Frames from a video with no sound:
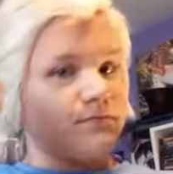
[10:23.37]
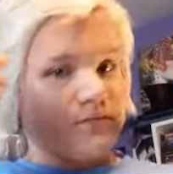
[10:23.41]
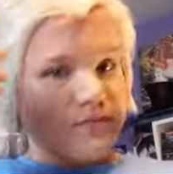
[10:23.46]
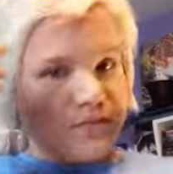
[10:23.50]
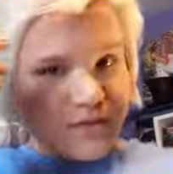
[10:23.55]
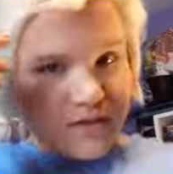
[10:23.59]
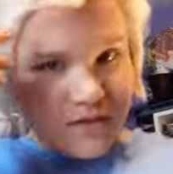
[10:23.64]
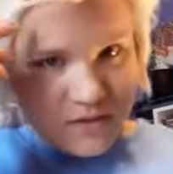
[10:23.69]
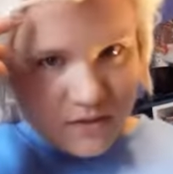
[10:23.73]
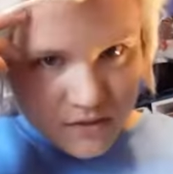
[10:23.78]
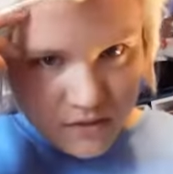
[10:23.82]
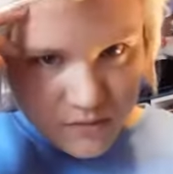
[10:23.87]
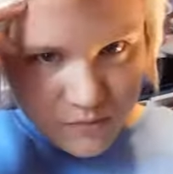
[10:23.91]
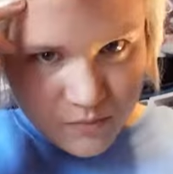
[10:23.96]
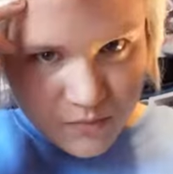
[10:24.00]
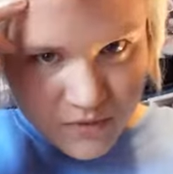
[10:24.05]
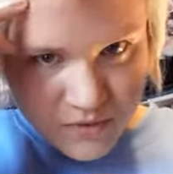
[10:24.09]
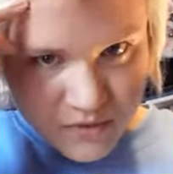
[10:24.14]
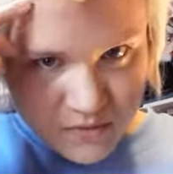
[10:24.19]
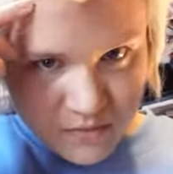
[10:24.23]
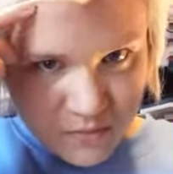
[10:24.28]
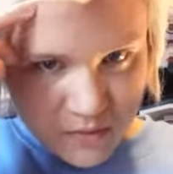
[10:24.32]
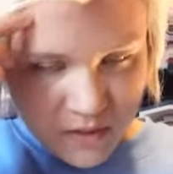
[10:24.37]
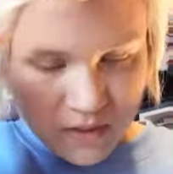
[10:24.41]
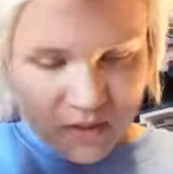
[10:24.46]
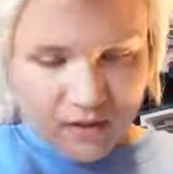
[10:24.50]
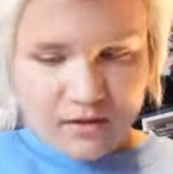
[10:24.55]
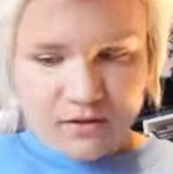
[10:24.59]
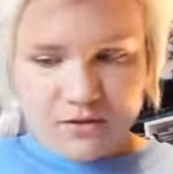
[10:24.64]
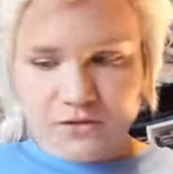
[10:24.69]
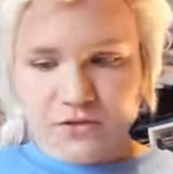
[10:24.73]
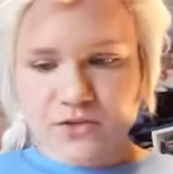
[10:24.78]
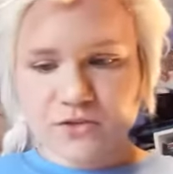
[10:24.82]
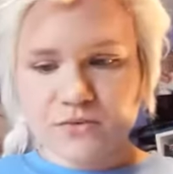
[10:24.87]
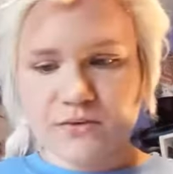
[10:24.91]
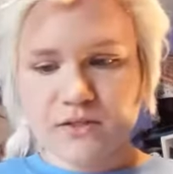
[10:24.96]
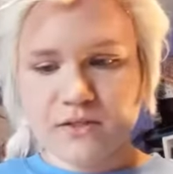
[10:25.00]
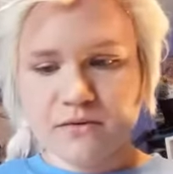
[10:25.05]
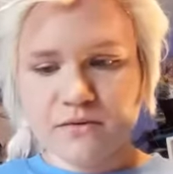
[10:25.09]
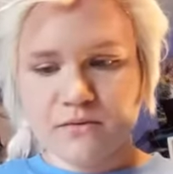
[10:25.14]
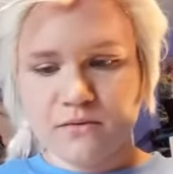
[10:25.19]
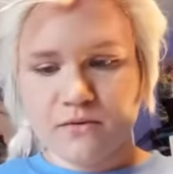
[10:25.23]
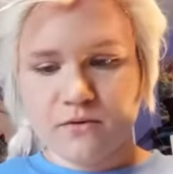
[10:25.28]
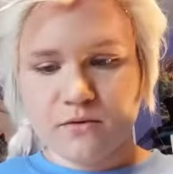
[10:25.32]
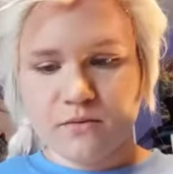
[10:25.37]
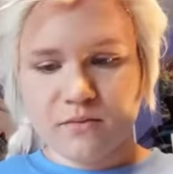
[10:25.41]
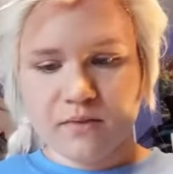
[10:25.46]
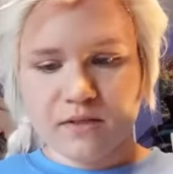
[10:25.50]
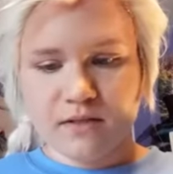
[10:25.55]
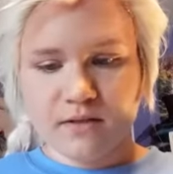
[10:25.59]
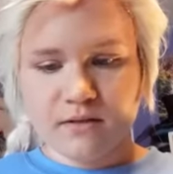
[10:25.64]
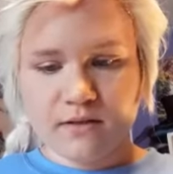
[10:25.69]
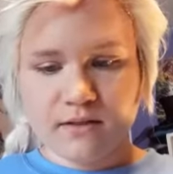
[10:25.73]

It's my hair showing through, but